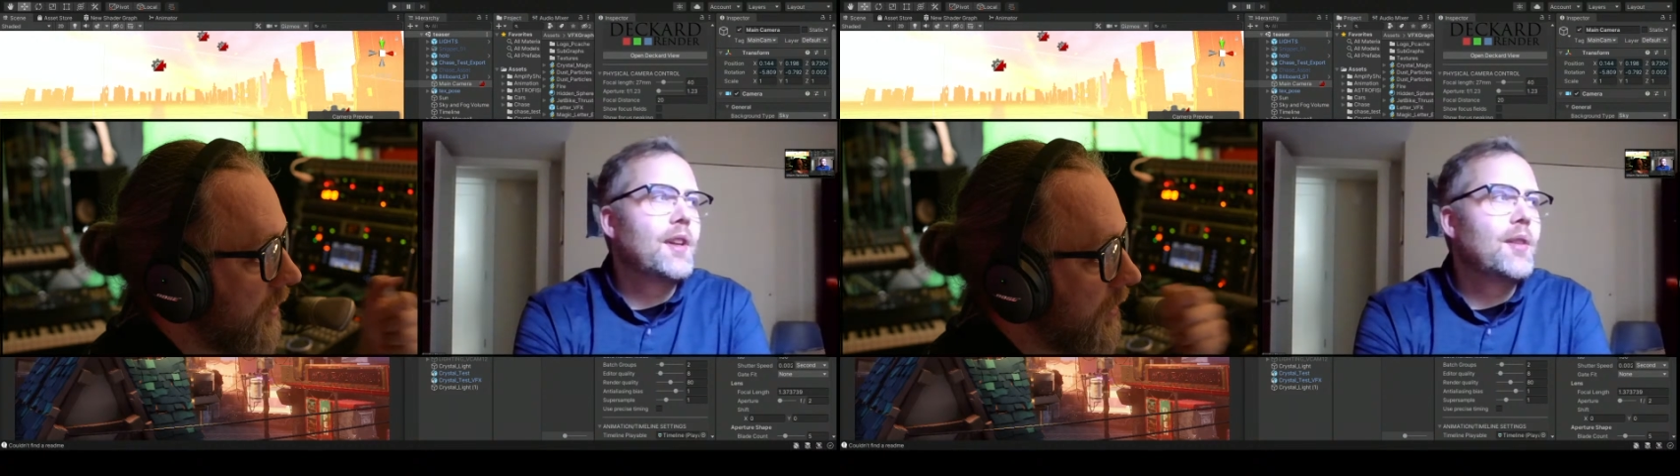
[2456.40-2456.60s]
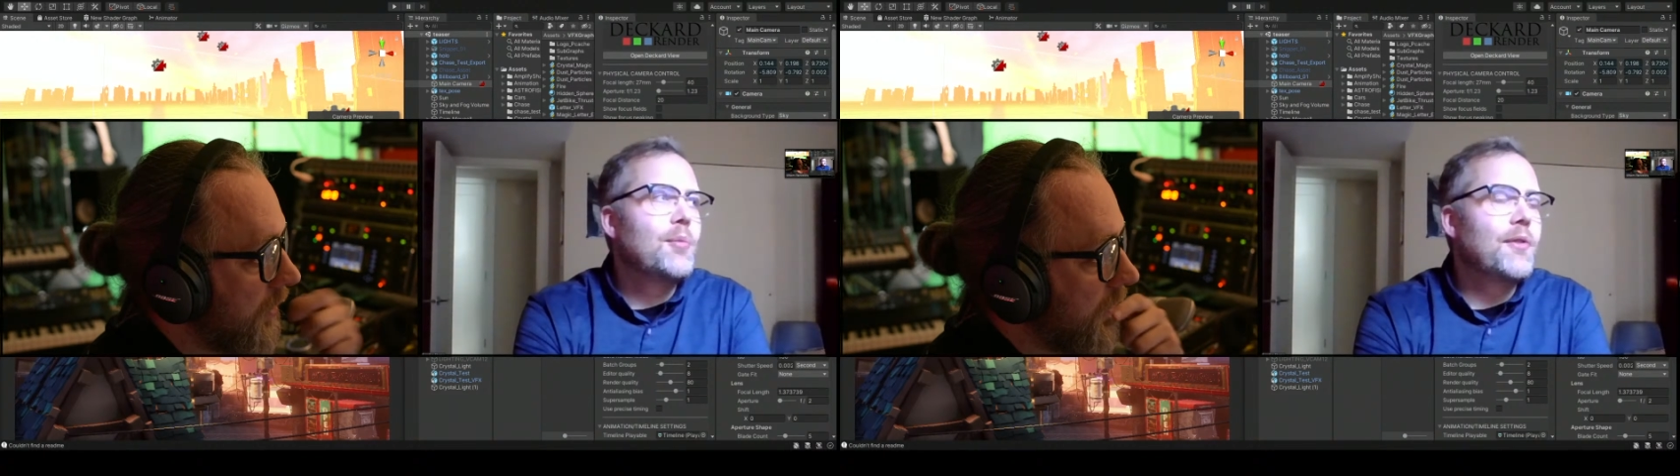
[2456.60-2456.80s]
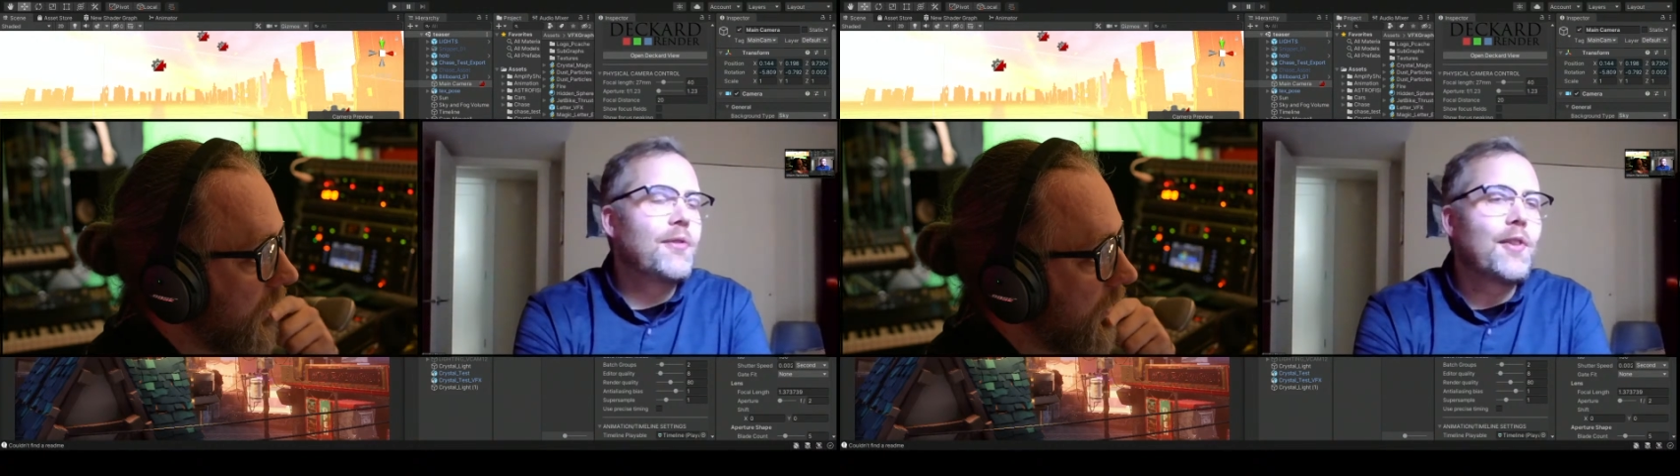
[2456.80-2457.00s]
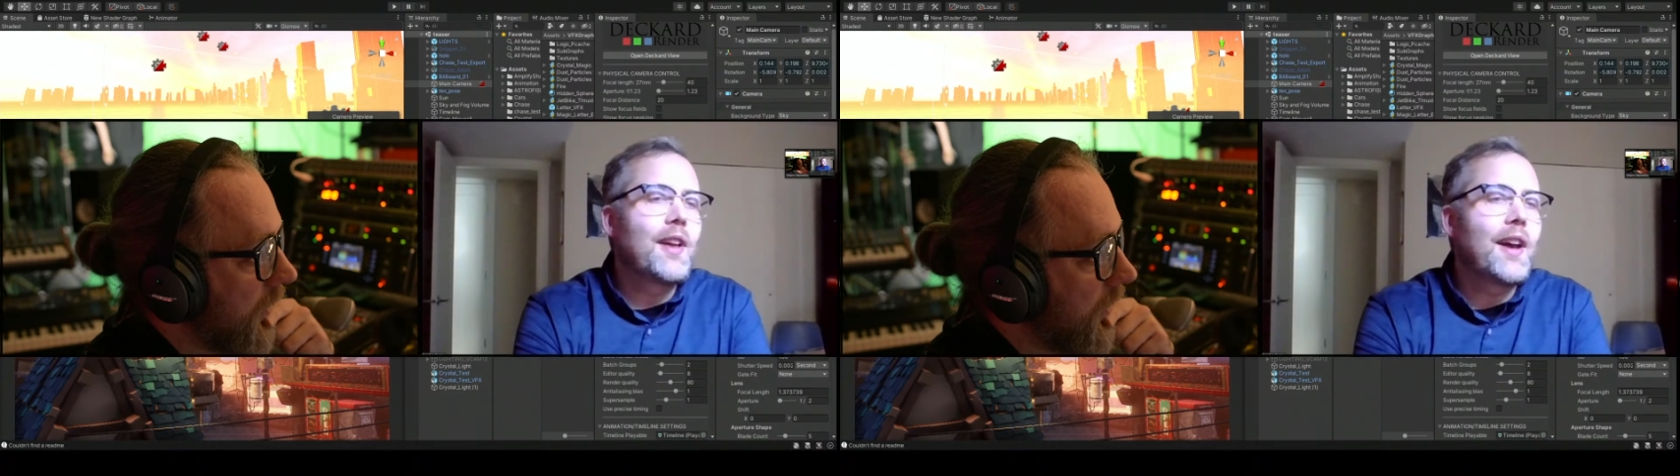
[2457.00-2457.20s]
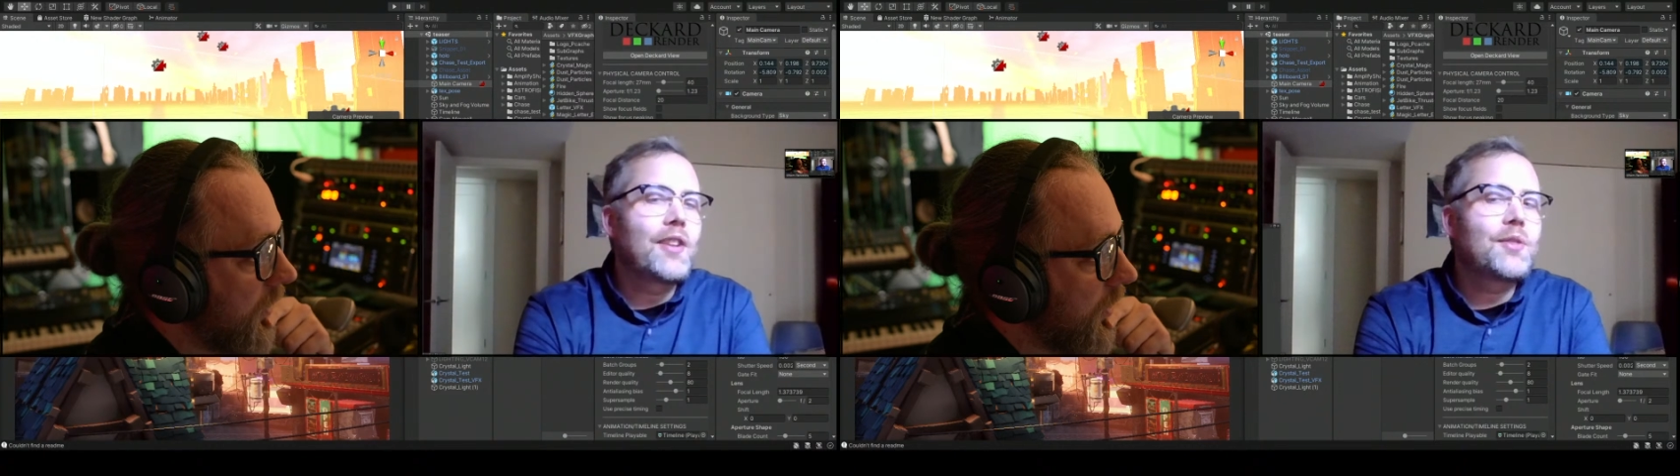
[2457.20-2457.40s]
But for
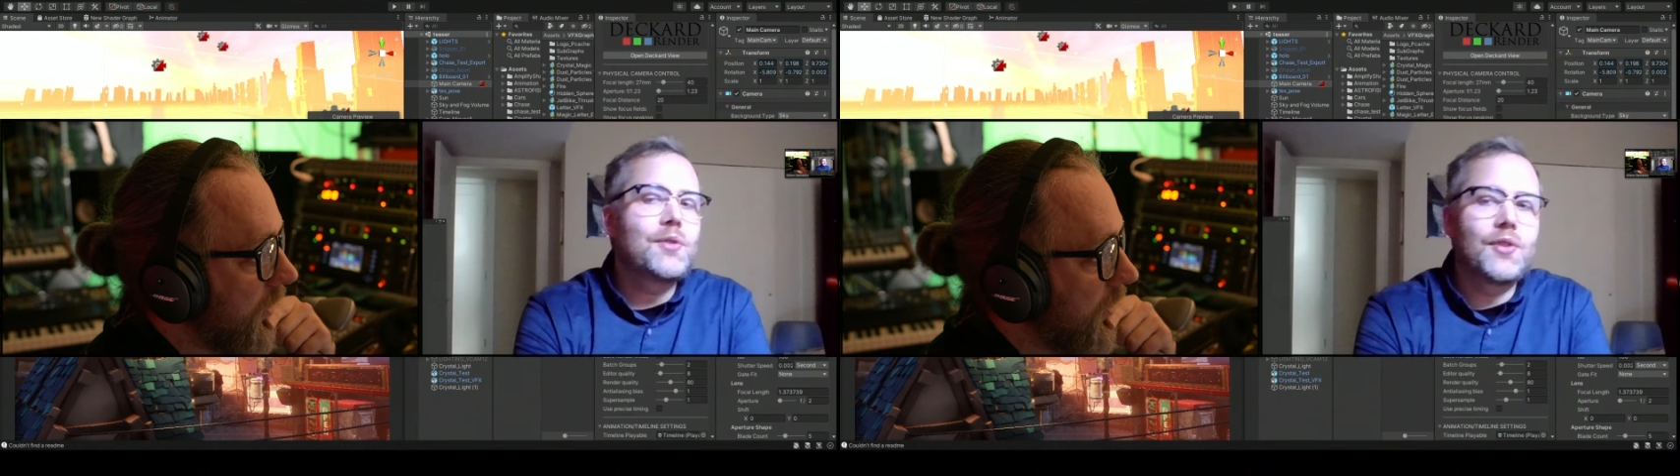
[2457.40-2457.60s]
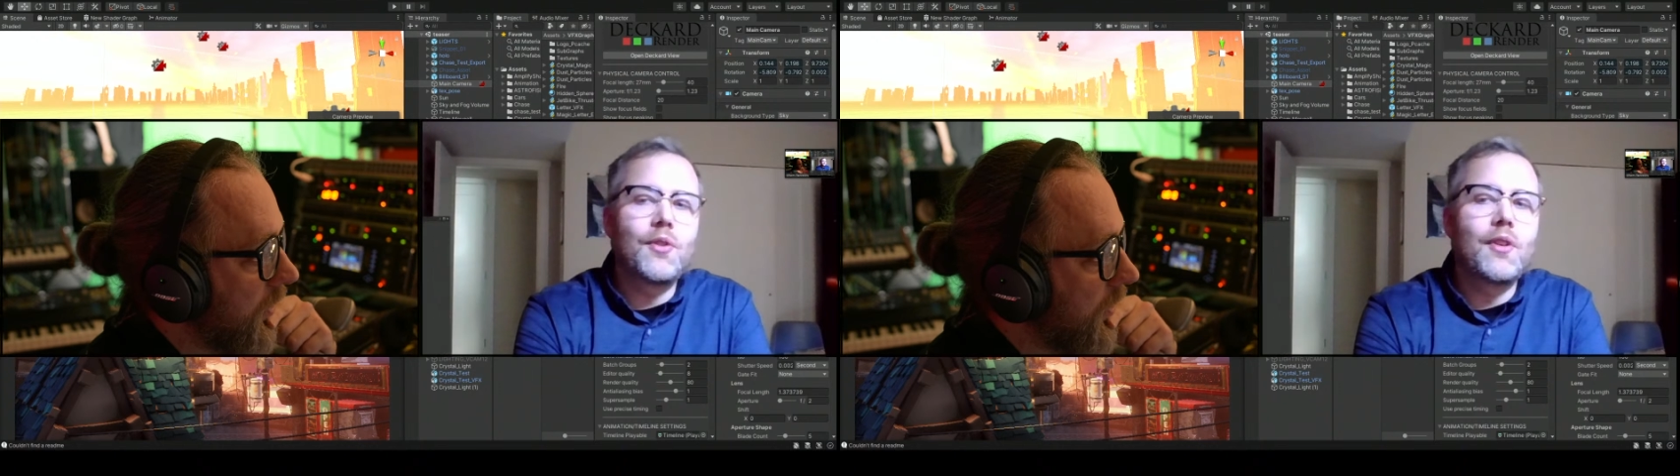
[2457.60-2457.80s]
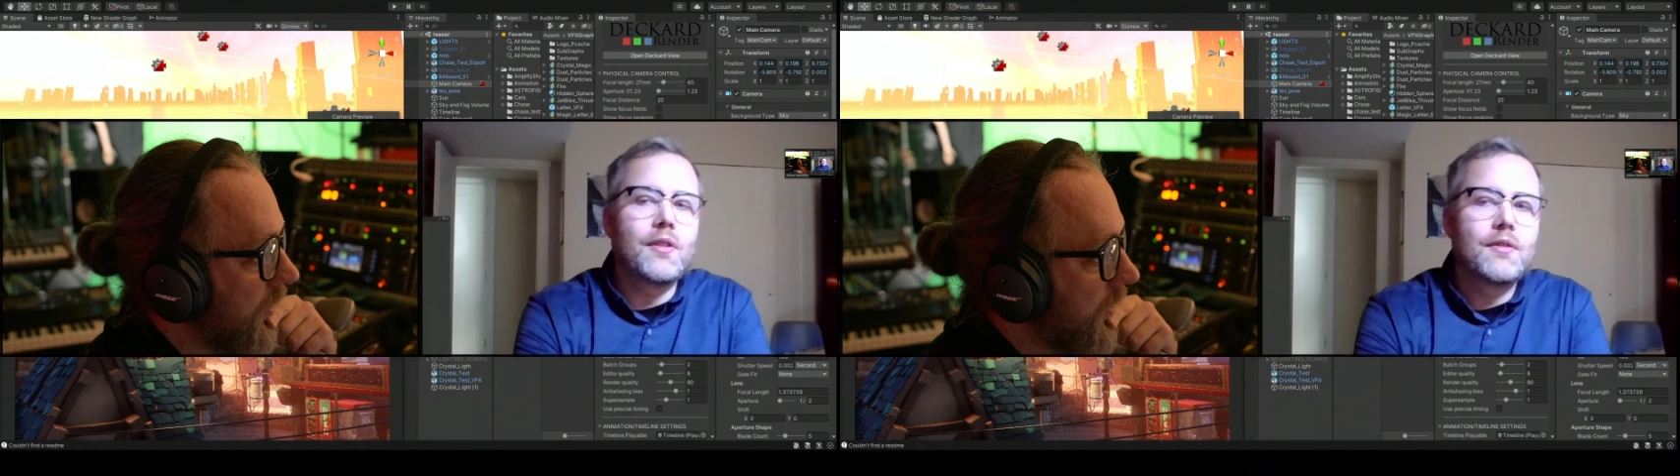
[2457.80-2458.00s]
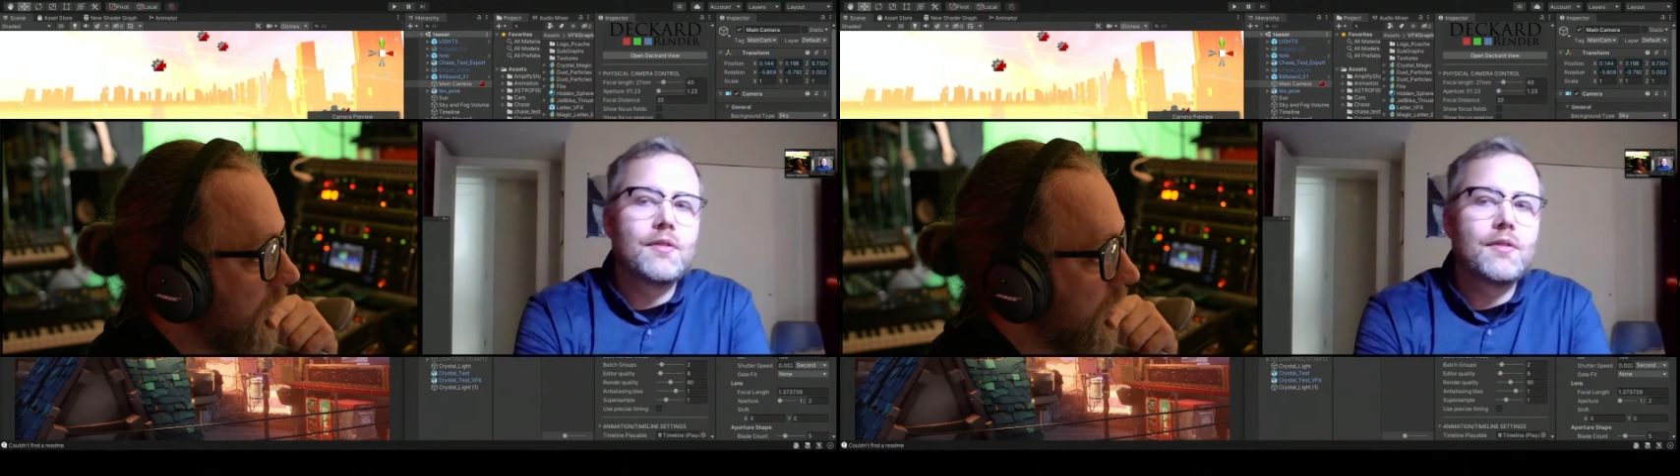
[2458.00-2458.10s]
the actual short,